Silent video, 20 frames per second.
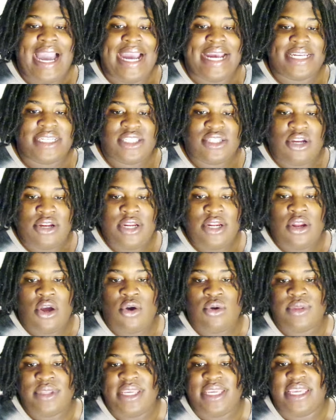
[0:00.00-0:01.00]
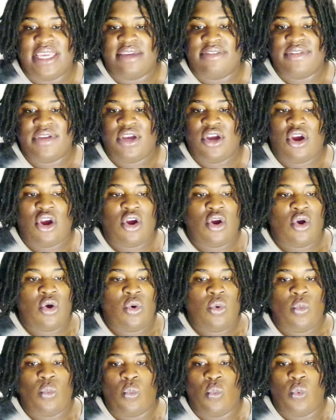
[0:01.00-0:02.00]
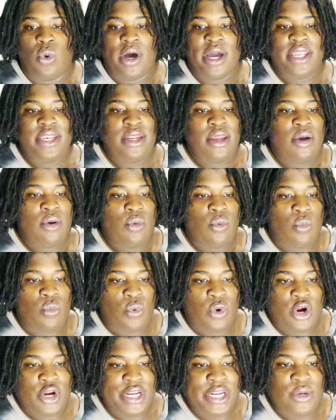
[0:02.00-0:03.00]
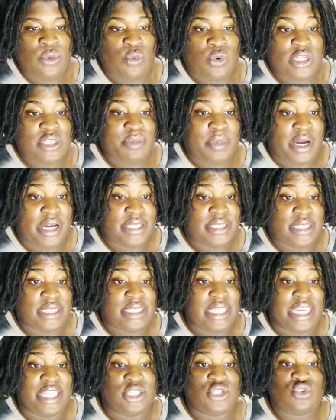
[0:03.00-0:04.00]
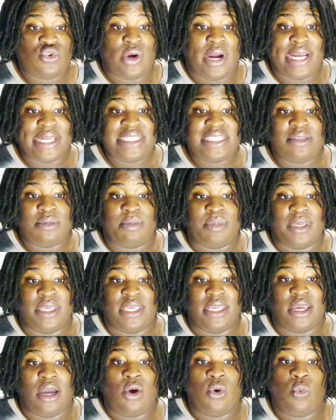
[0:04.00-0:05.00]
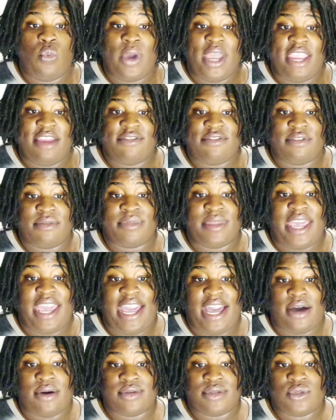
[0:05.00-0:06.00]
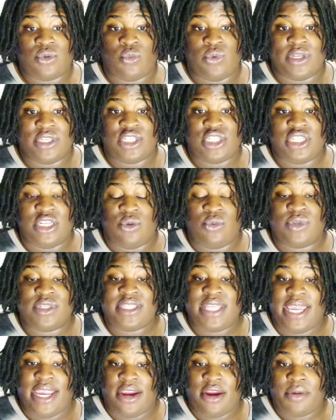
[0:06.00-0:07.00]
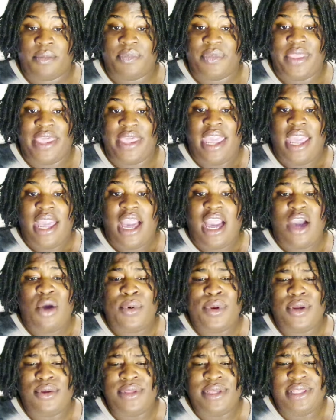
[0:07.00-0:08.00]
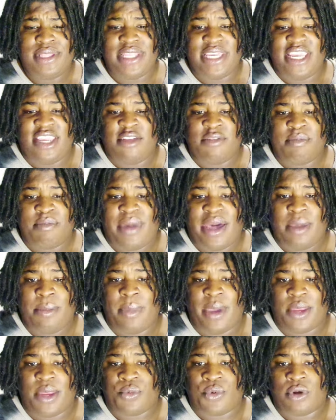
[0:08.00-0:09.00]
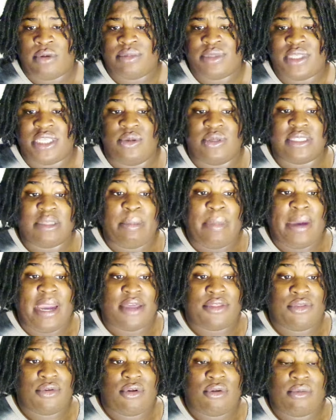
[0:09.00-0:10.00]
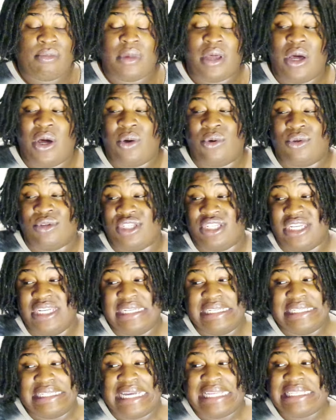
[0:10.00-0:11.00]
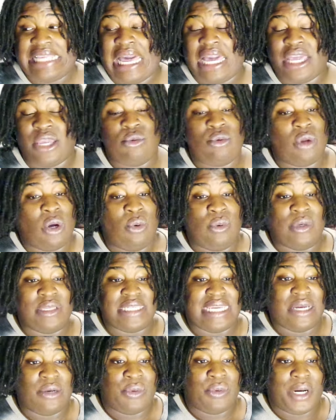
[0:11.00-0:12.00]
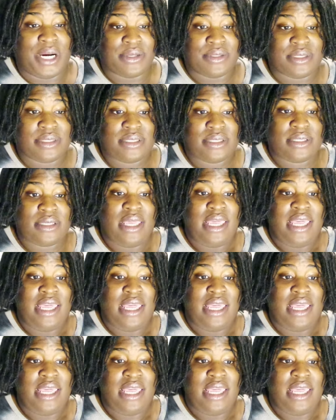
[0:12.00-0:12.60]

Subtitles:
started only giving her one-worded responses and tried to be away from the house when she was there. I would only leave my bedroom to use the bathroom. Oh, geez, that's how you know it's getting worse.